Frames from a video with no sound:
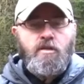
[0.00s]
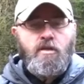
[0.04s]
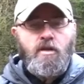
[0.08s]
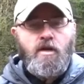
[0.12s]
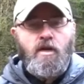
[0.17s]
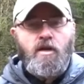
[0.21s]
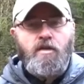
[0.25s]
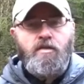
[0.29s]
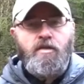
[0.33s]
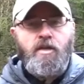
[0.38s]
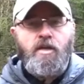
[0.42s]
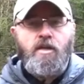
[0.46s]

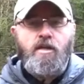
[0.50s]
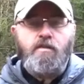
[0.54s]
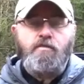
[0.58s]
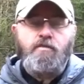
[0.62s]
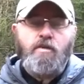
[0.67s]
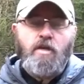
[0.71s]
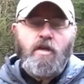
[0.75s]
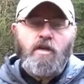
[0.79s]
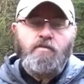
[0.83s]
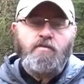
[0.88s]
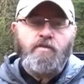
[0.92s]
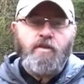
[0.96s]
I think if
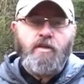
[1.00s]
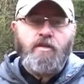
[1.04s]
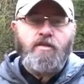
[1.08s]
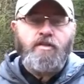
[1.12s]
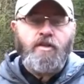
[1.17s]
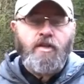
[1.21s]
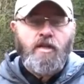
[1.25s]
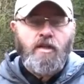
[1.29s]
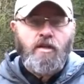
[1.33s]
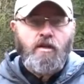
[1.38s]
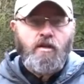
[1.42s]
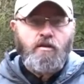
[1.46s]
you have
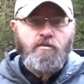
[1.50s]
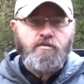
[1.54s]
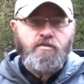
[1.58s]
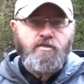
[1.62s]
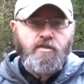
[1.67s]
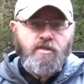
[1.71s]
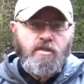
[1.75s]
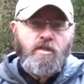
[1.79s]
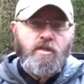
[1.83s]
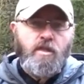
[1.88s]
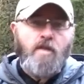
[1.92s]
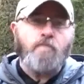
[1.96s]
thicker
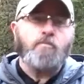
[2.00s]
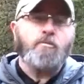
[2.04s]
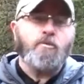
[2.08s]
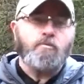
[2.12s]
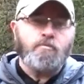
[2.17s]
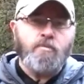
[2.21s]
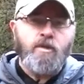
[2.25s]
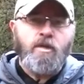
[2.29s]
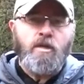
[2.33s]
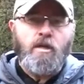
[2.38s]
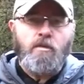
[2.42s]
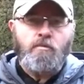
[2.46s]
gloves, that
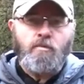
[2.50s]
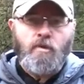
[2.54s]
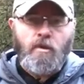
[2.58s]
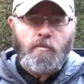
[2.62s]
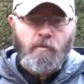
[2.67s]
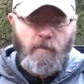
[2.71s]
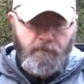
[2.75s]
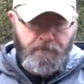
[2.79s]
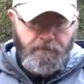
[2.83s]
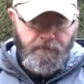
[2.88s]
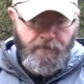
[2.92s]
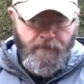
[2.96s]
would be a
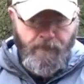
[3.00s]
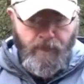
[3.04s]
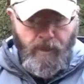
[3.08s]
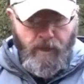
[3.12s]
problem.